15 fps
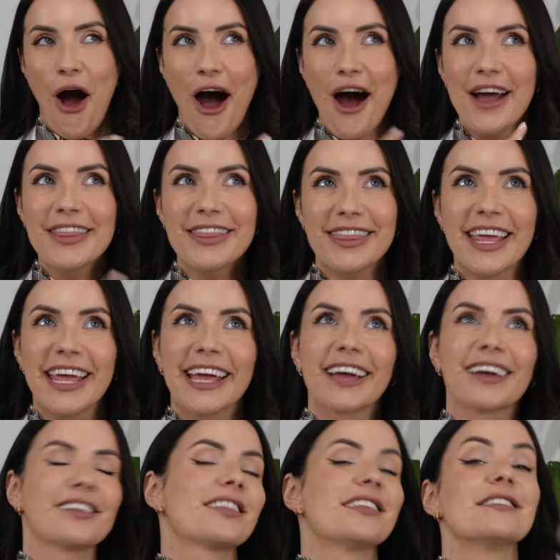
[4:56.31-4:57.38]
I
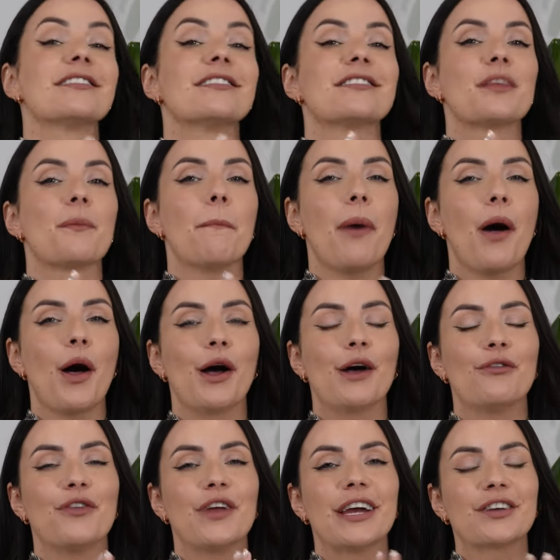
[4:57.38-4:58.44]
think this is the
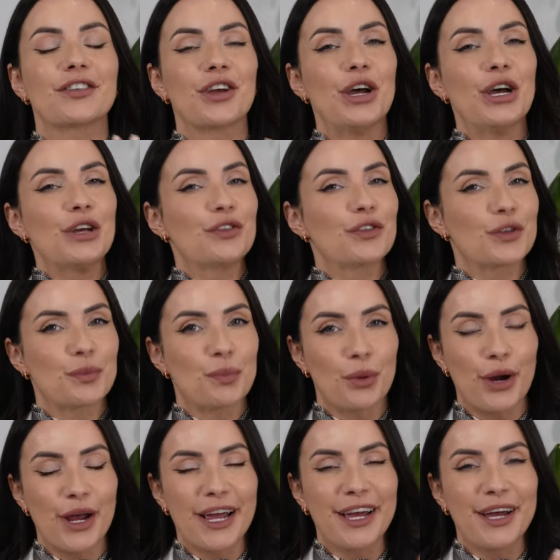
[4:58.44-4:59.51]
perfect
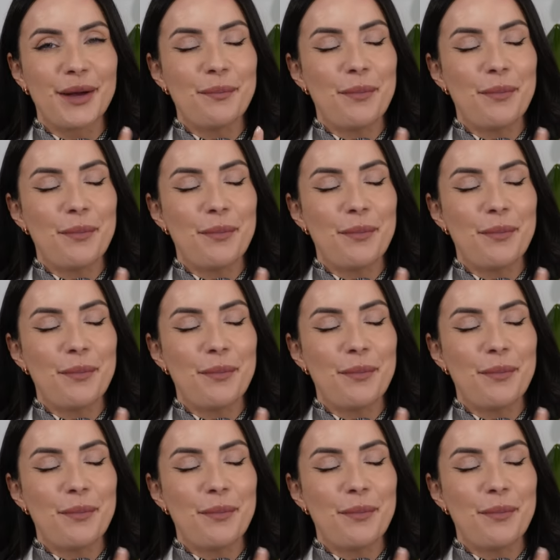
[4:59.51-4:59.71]
spring